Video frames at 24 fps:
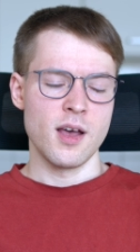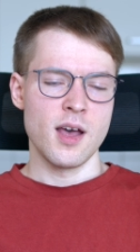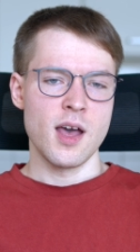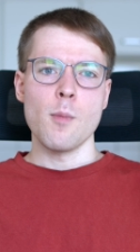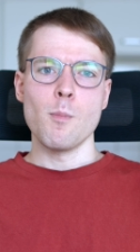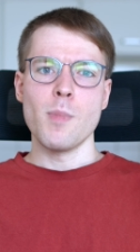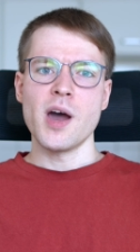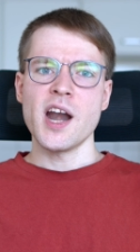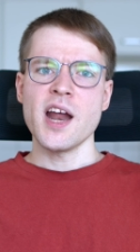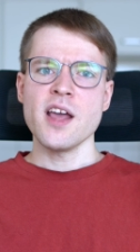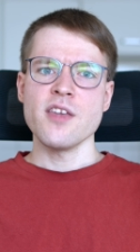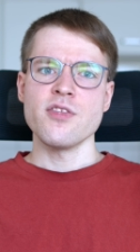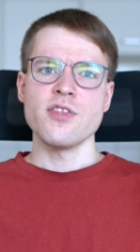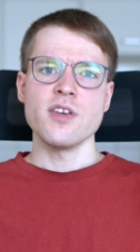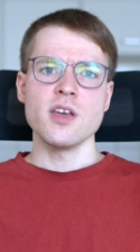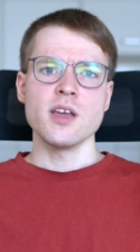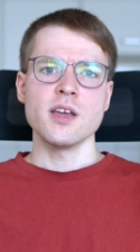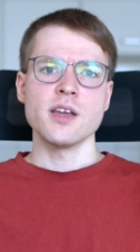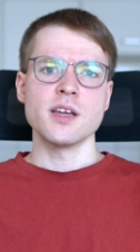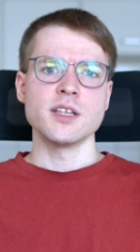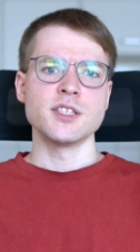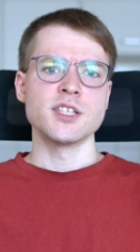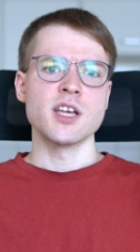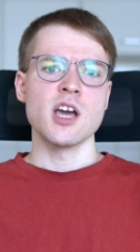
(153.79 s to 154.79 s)
But I
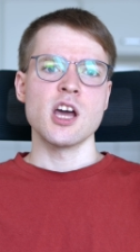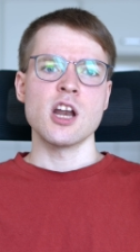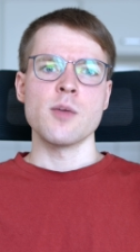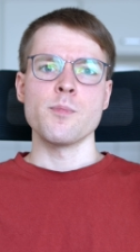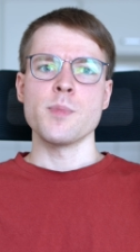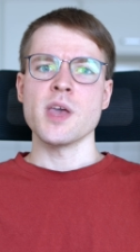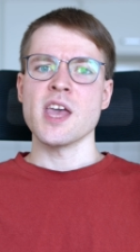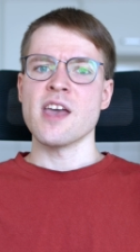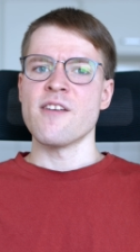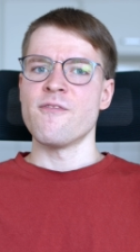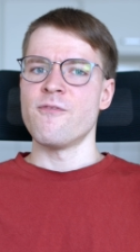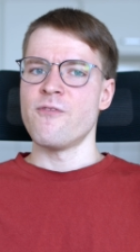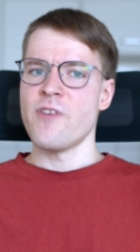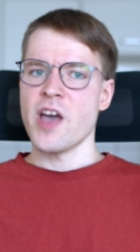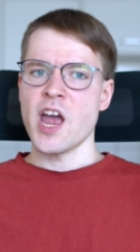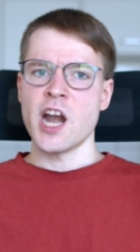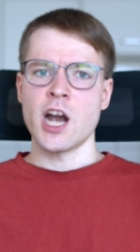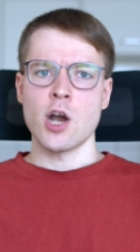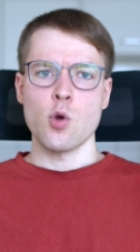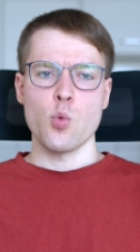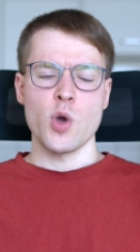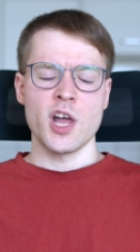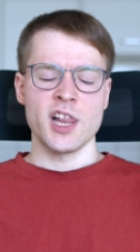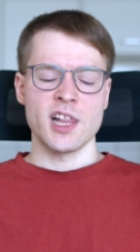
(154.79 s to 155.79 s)
think it's gonna be a very
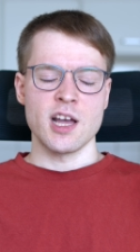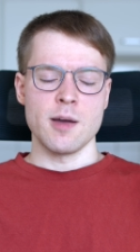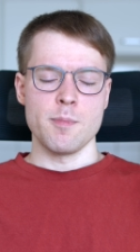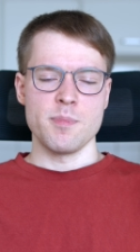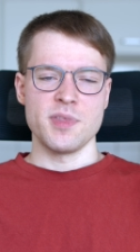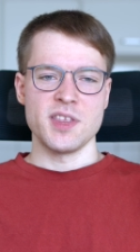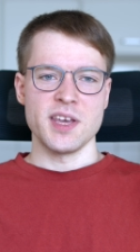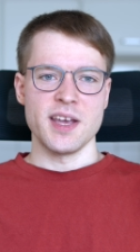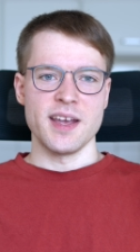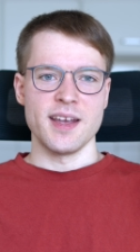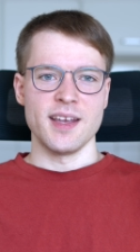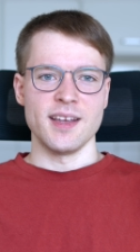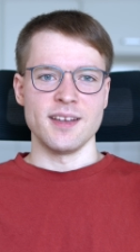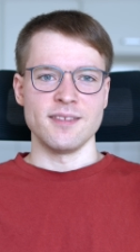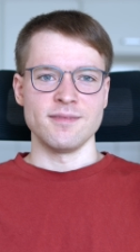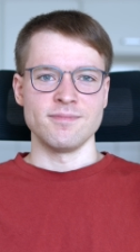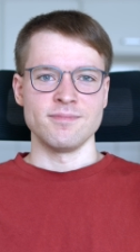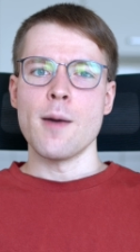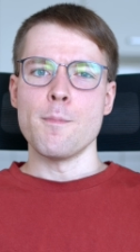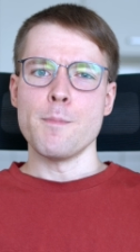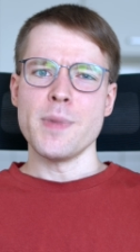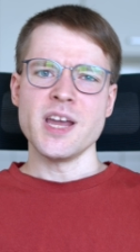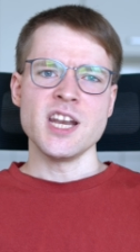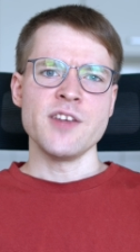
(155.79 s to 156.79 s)
welcome thing.
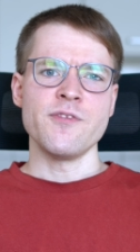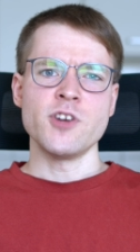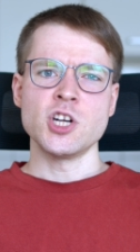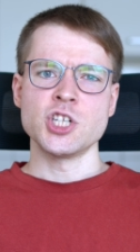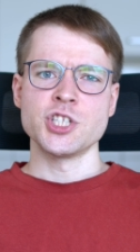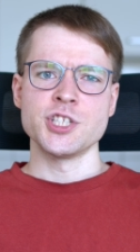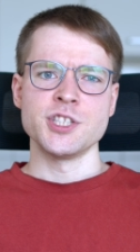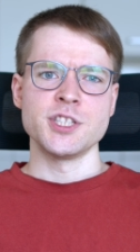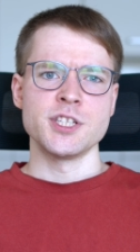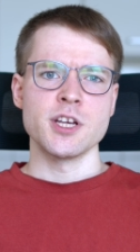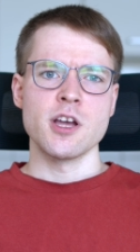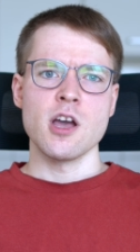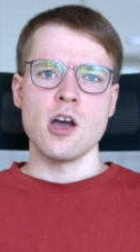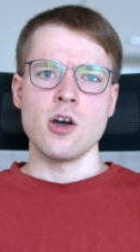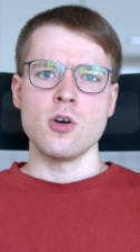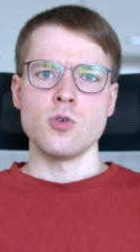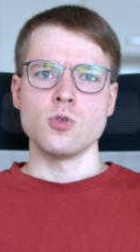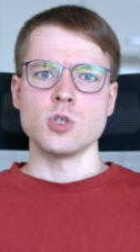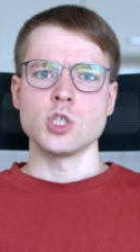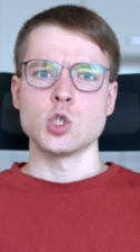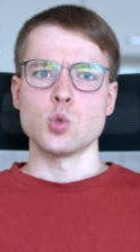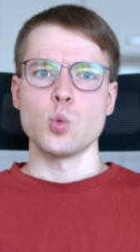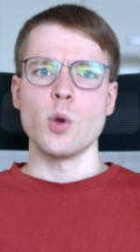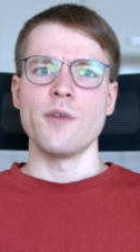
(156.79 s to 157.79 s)
Many versions ago,
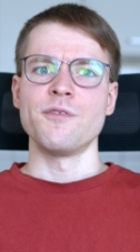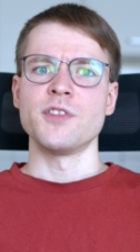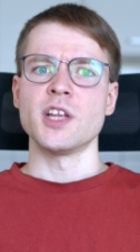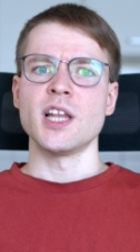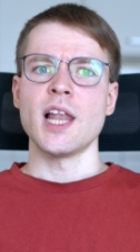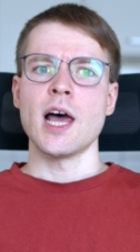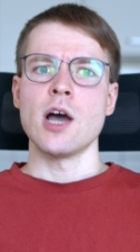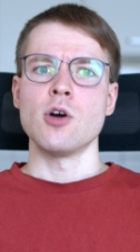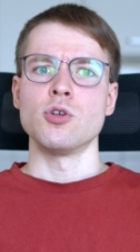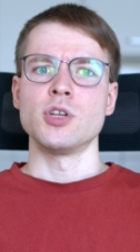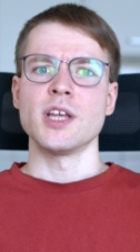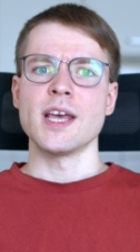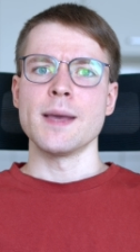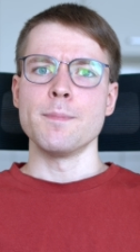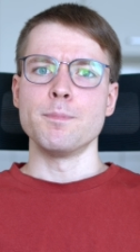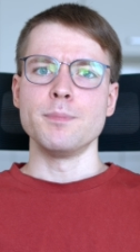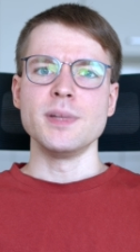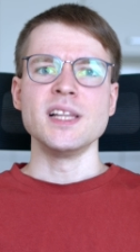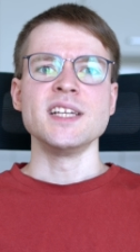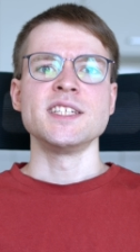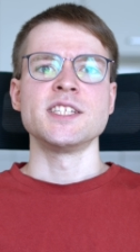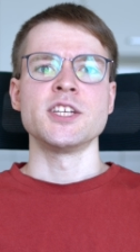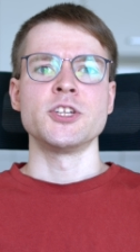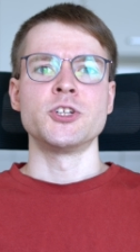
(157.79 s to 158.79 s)
Swift allowed
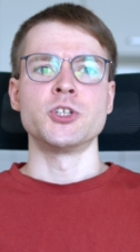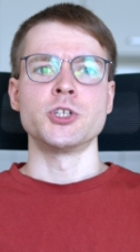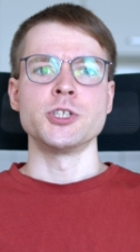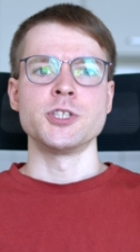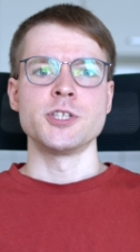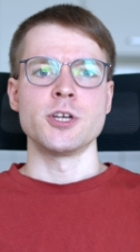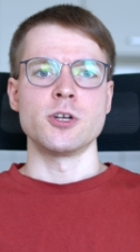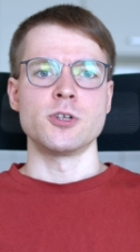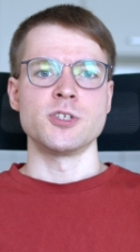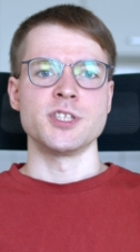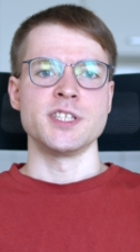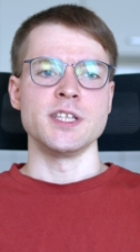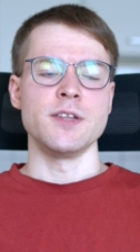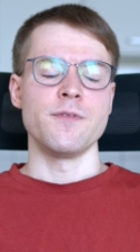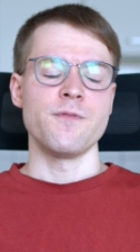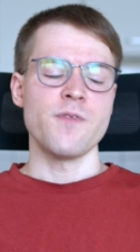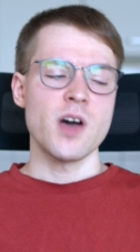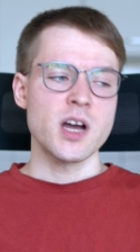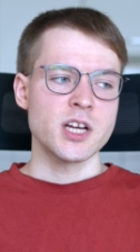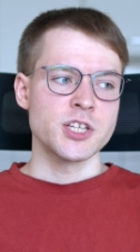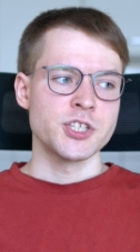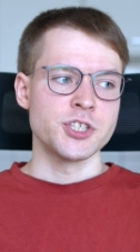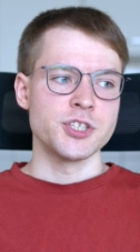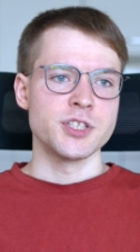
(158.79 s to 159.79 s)
implicit returns in
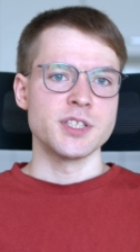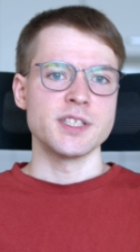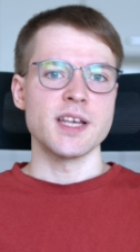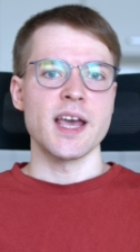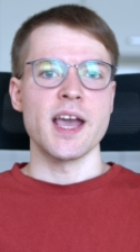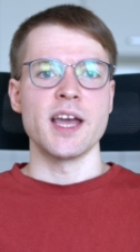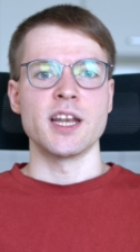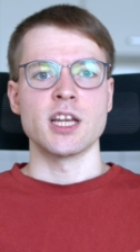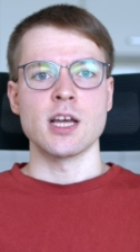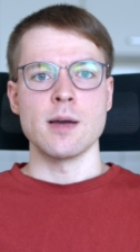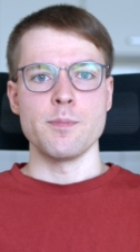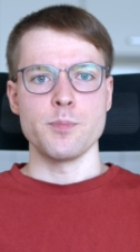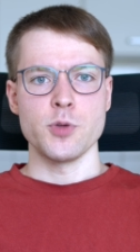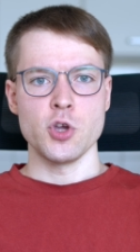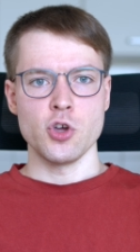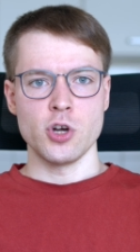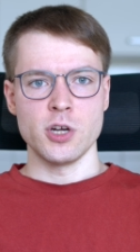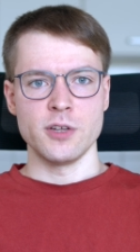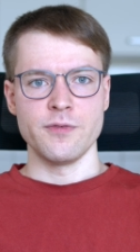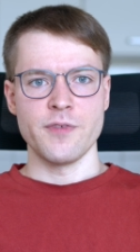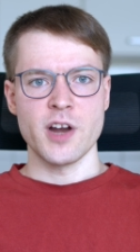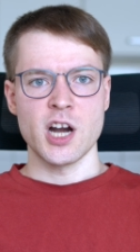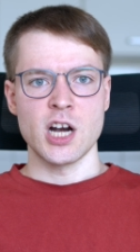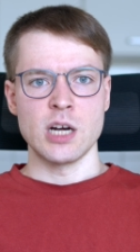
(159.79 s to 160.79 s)
functions and
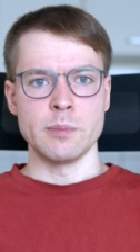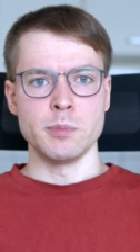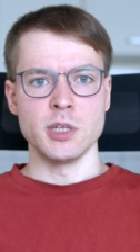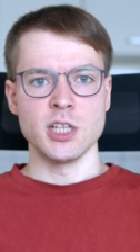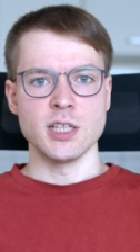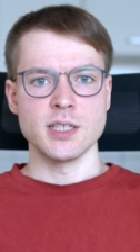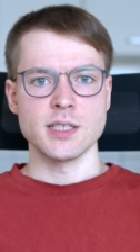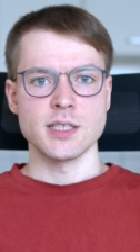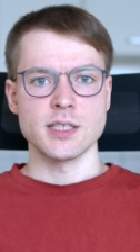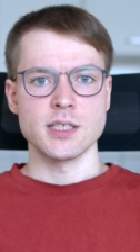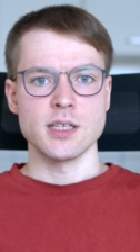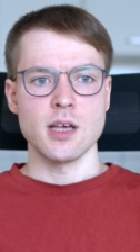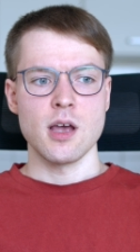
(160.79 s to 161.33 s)
computed variables.